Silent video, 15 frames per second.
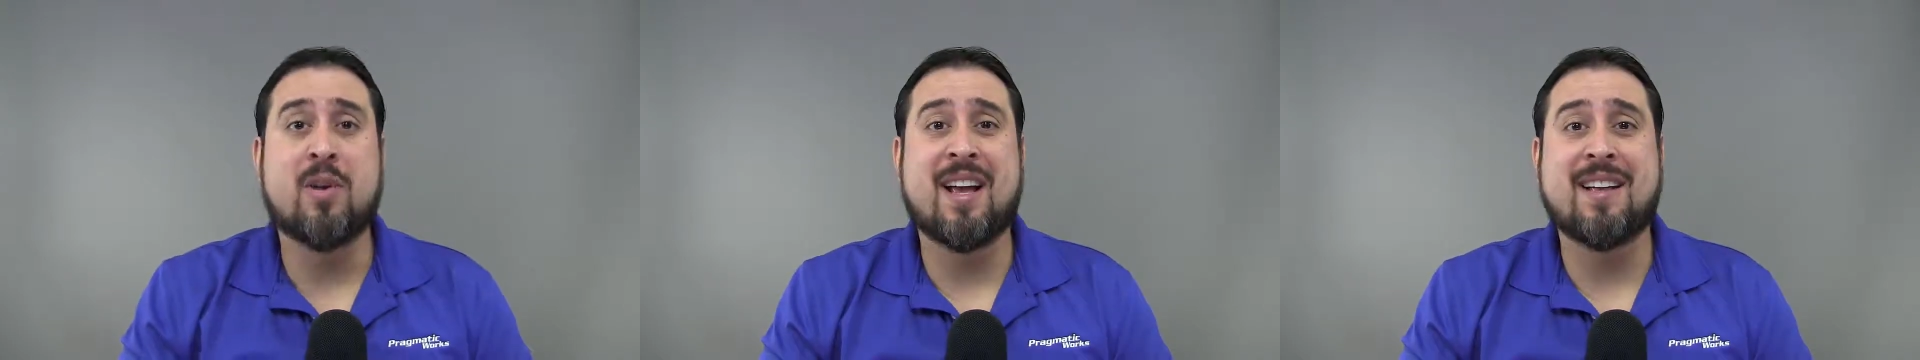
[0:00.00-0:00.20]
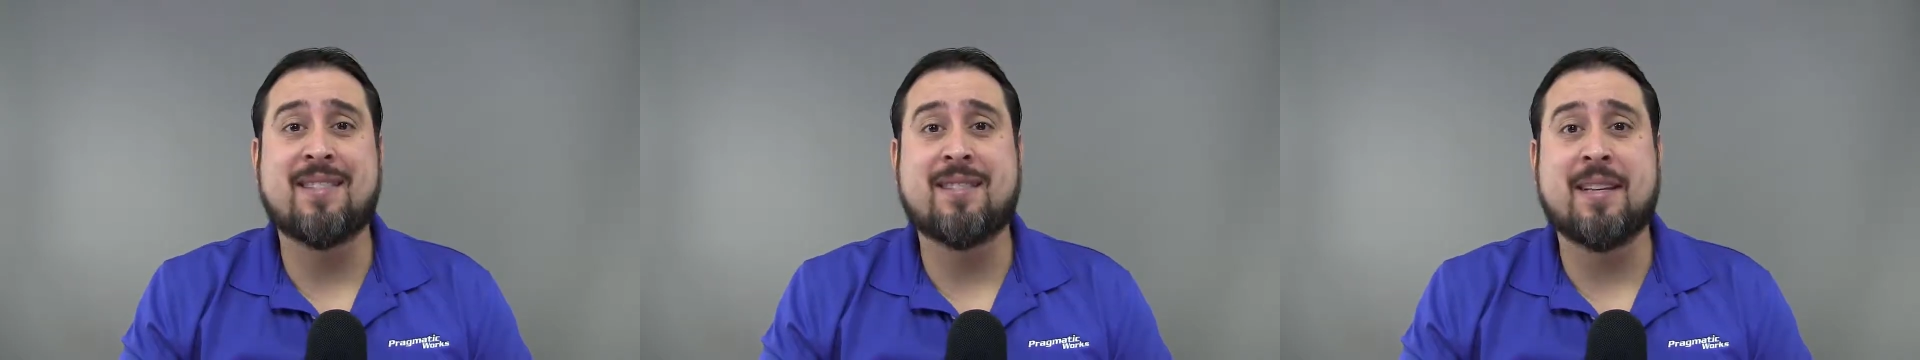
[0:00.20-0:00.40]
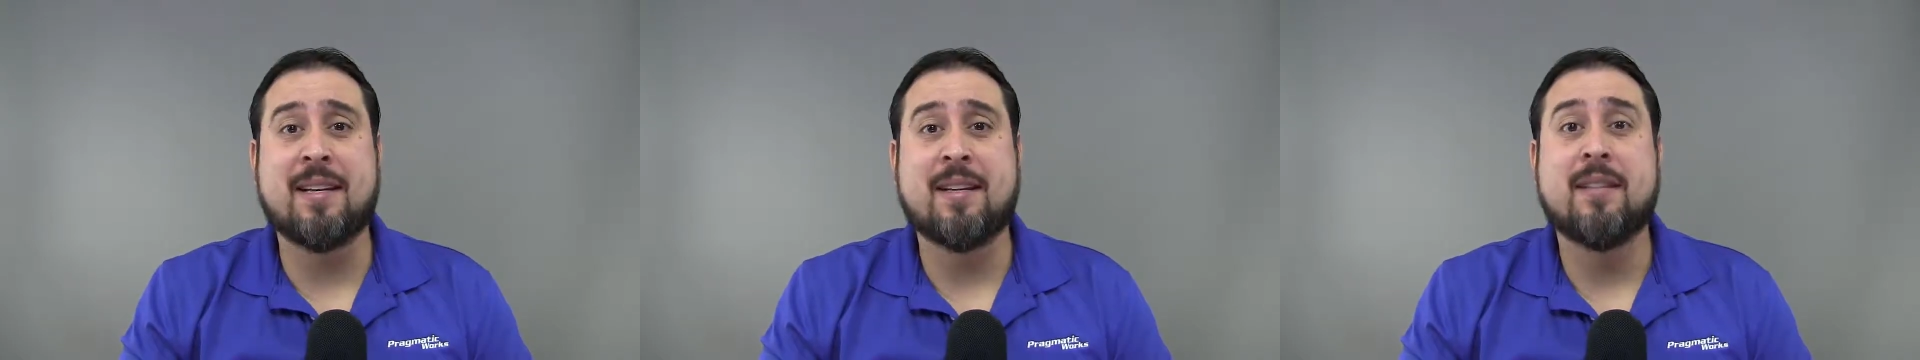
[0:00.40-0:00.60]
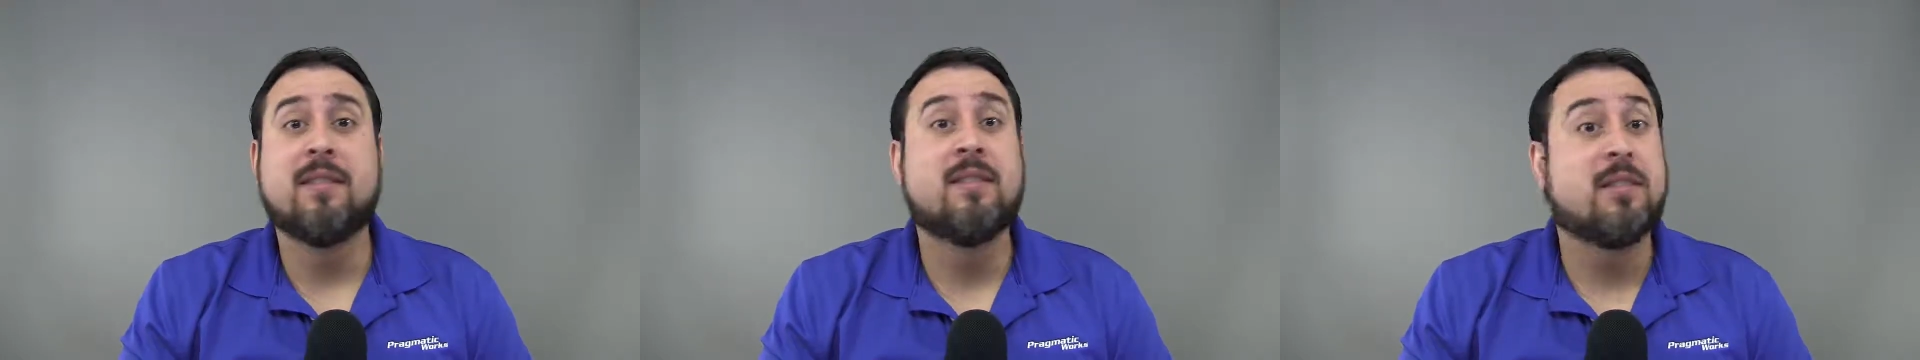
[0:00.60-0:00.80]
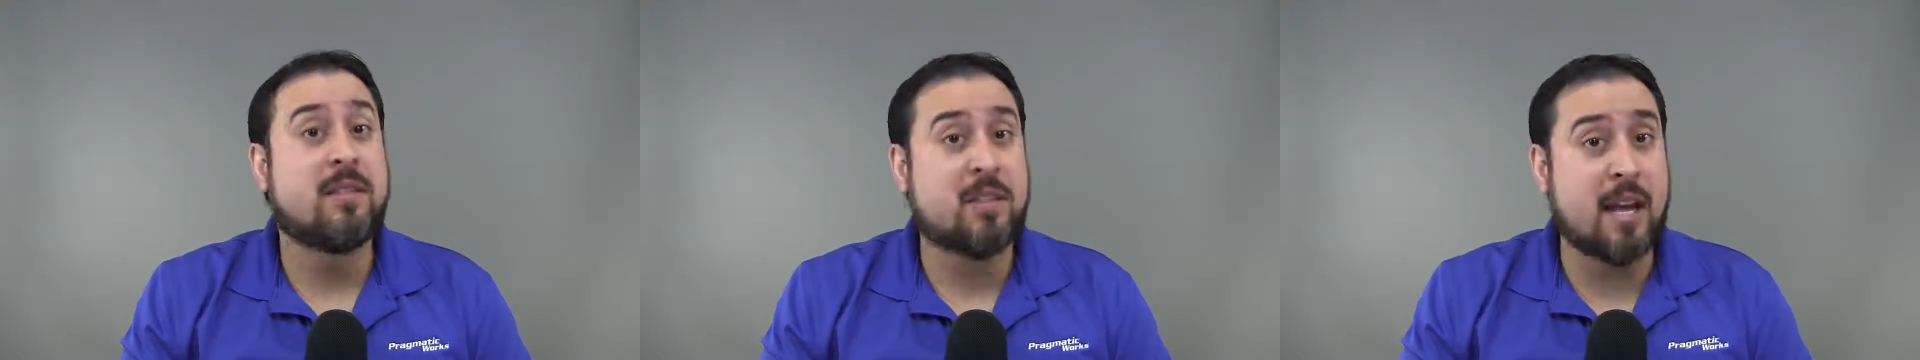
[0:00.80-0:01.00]
as the
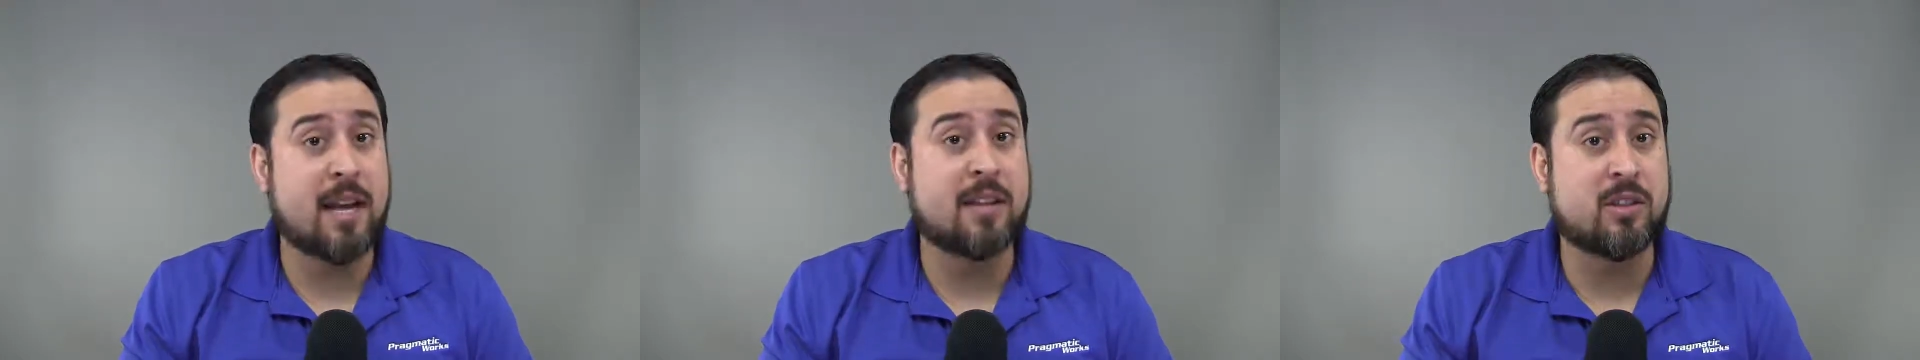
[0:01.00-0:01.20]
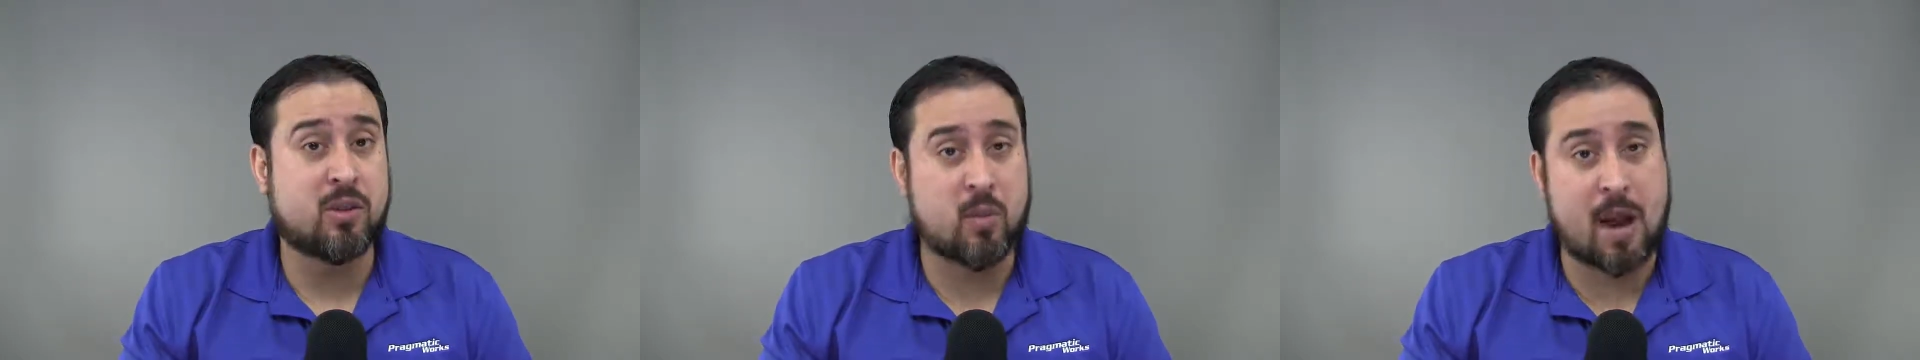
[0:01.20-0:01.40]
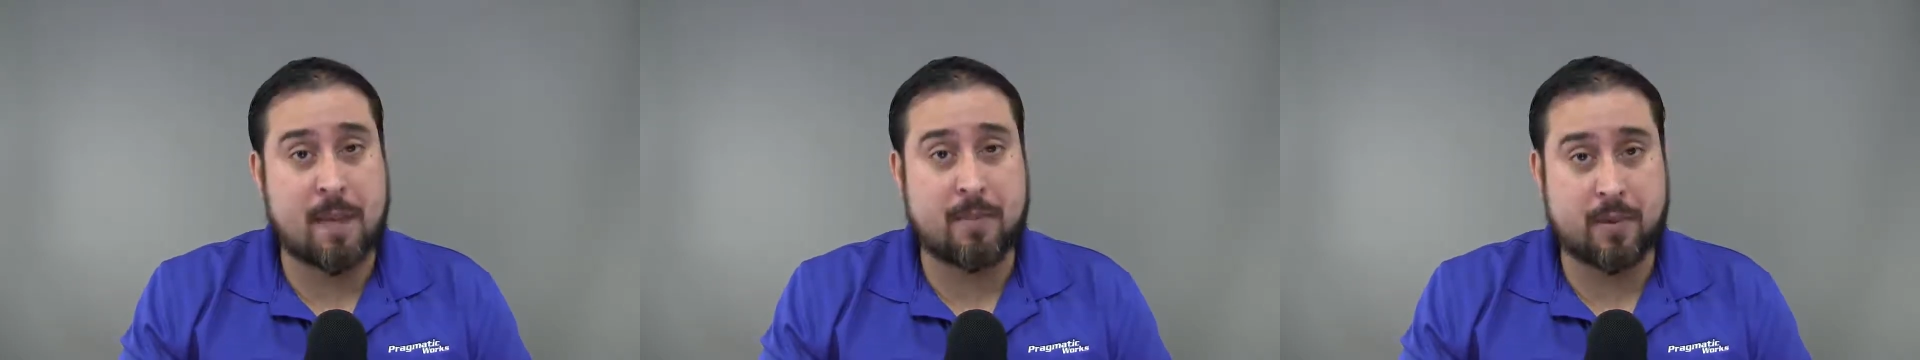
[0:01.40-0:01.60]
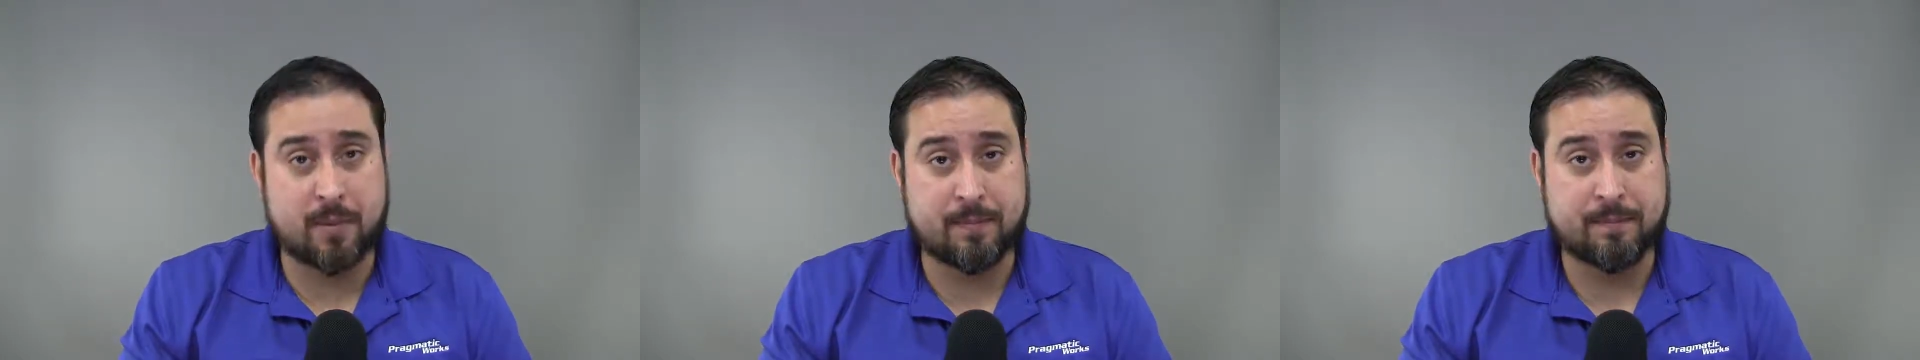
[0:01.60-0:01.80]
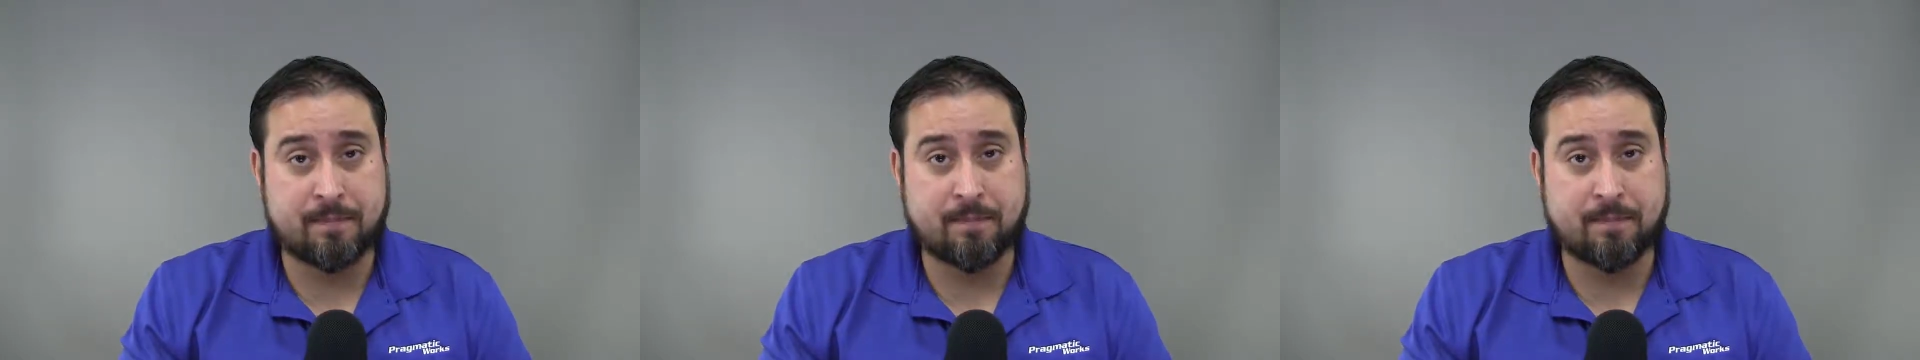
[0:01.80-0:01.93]
text wrapper.